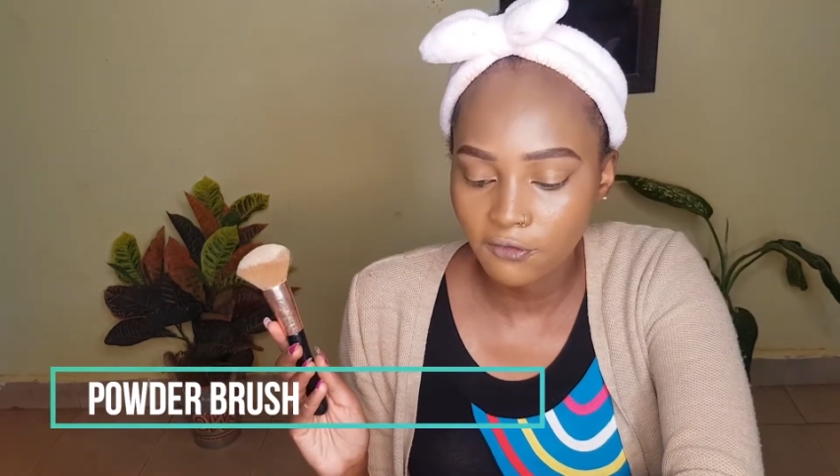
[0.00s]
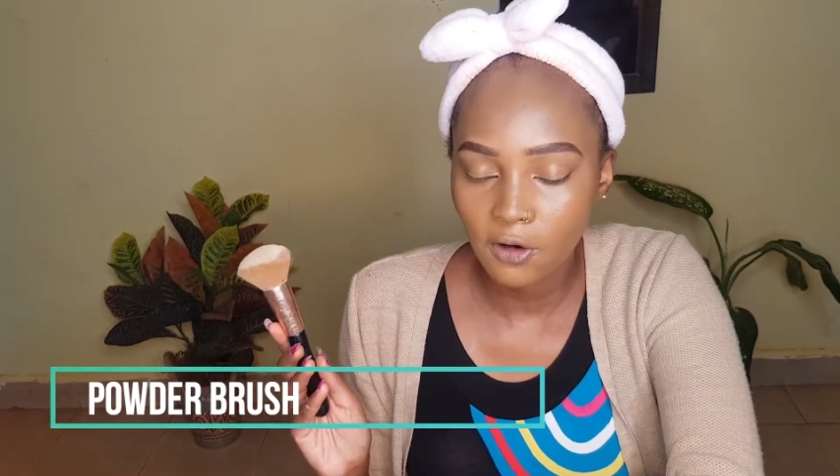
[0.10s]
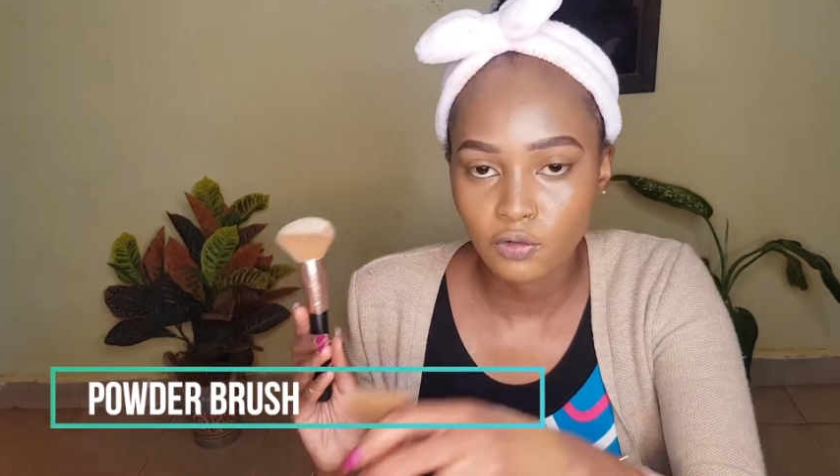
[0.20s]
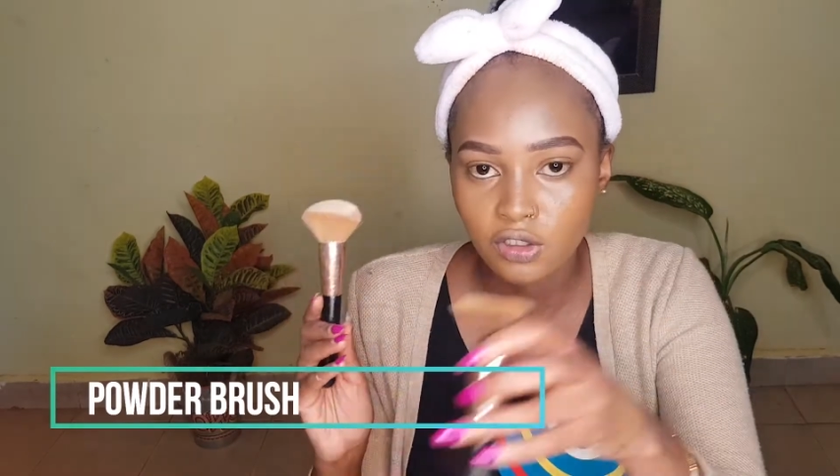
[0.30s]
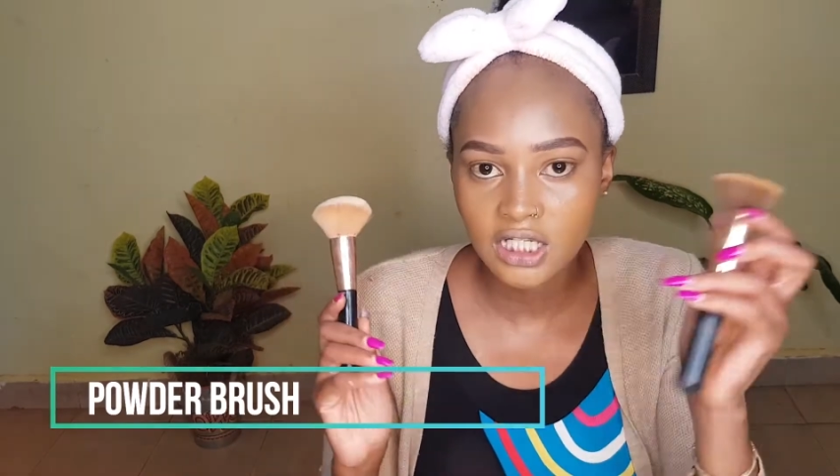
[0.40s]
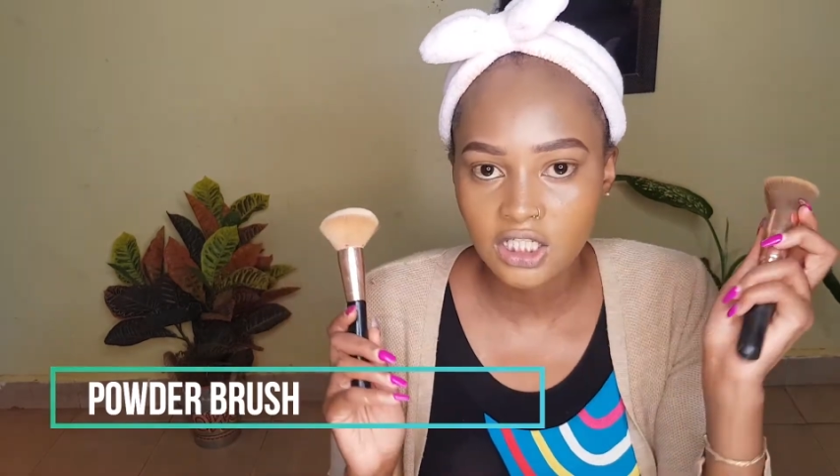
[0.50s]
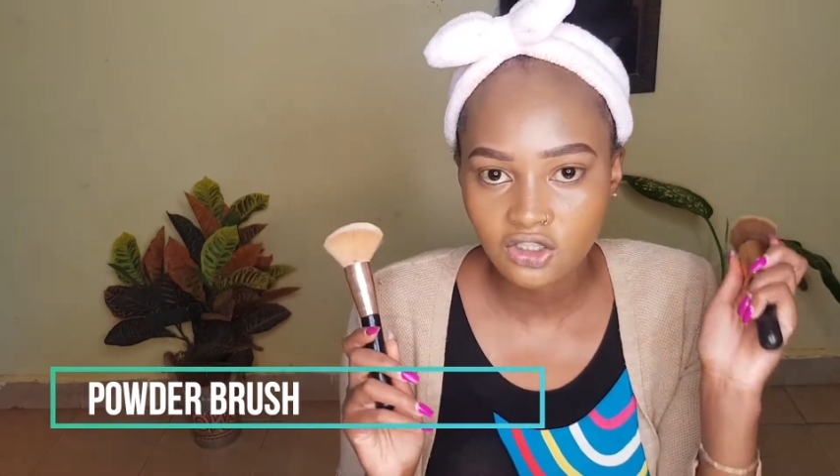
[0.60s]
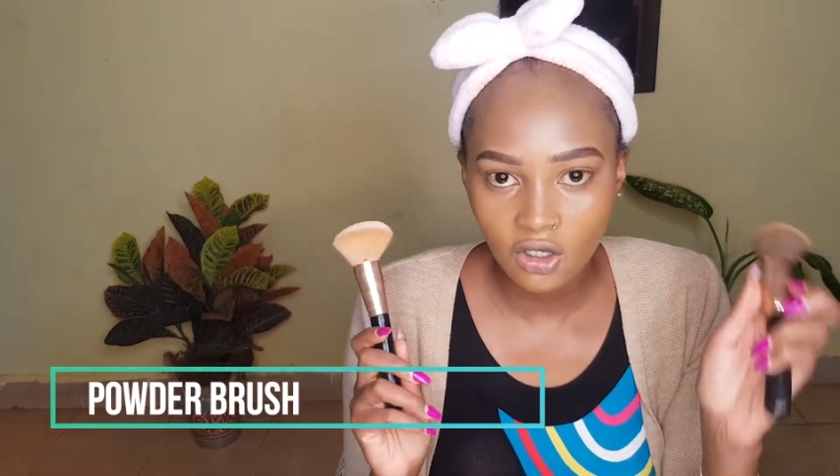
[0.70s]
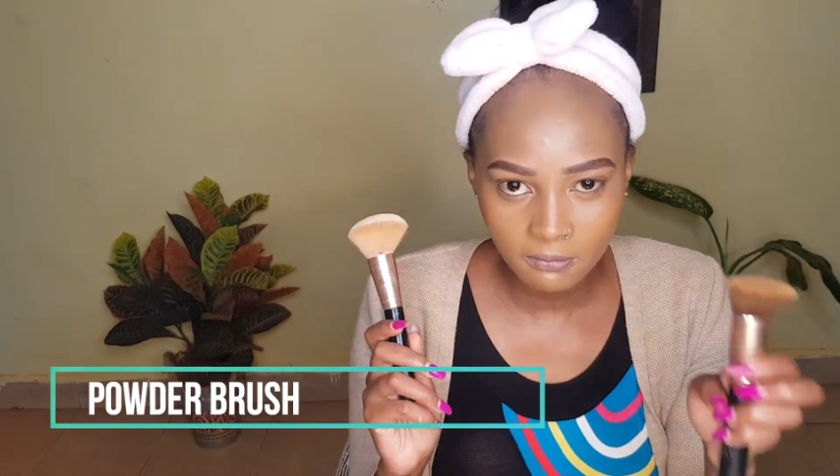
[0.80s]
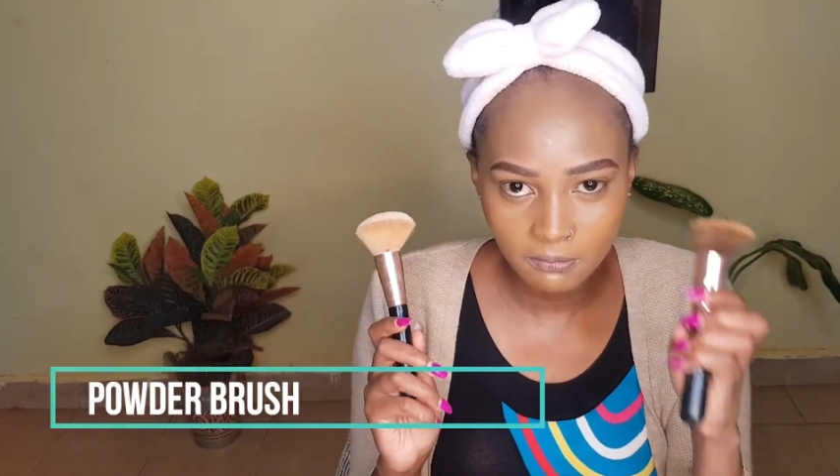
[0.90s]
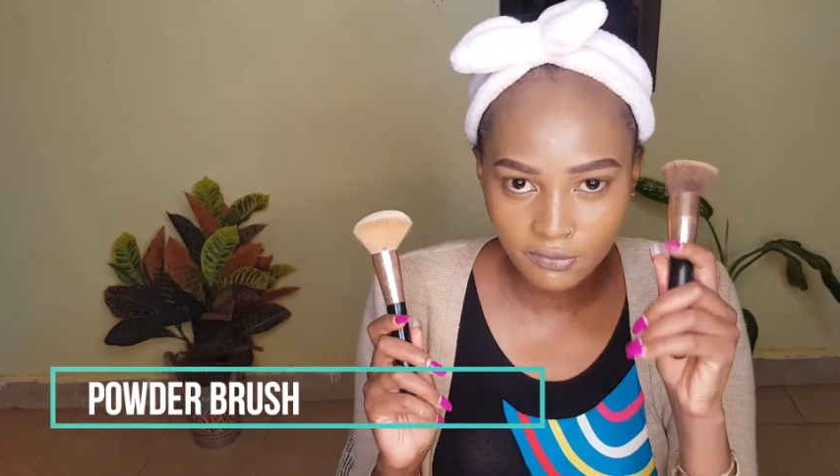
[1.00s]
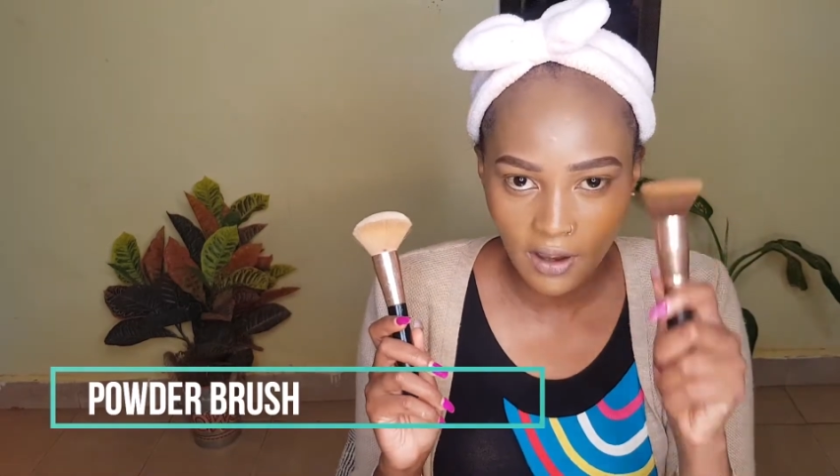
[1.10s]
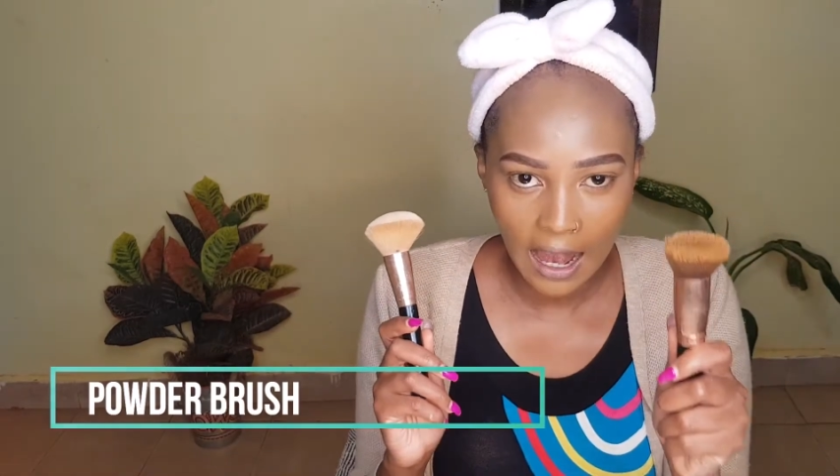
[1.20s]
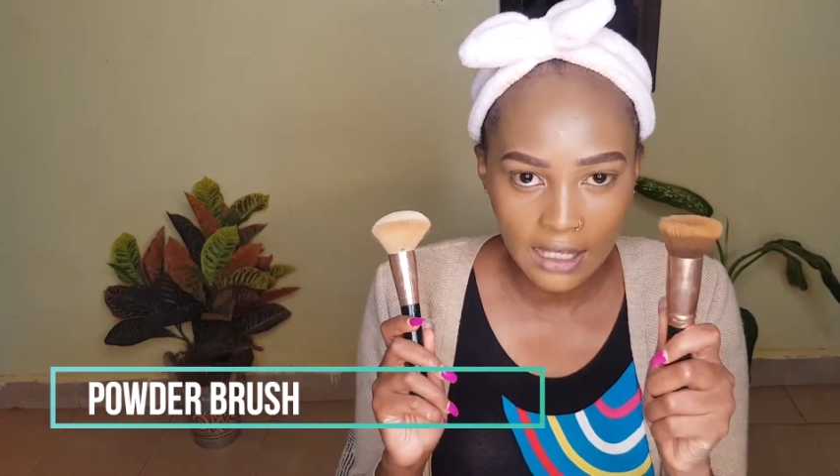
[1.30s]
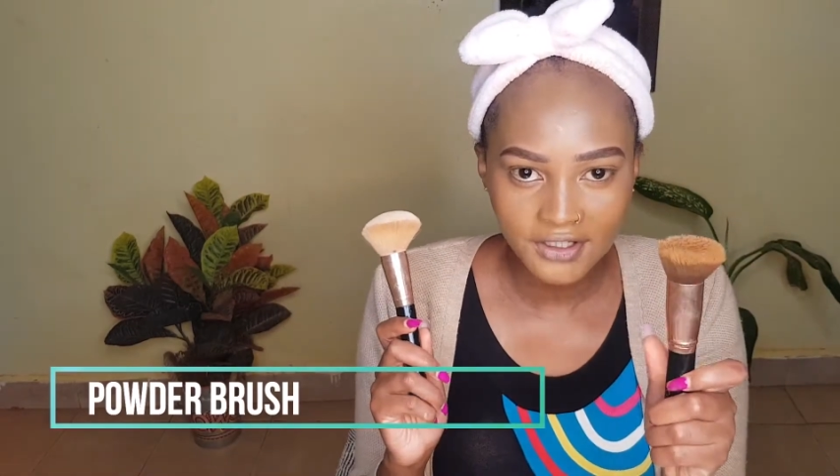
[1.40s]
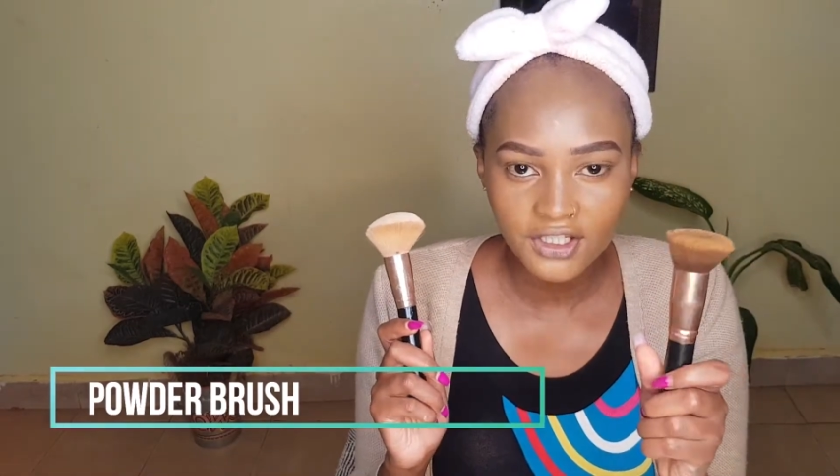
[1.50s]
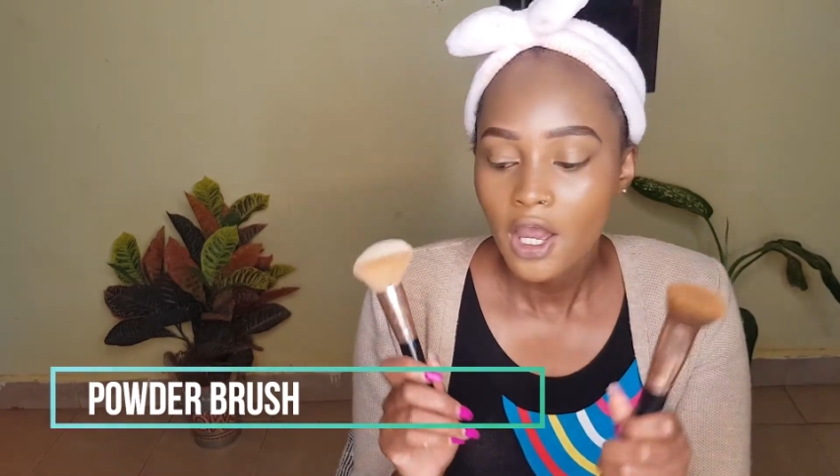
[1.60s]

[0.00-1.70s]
foundation brush,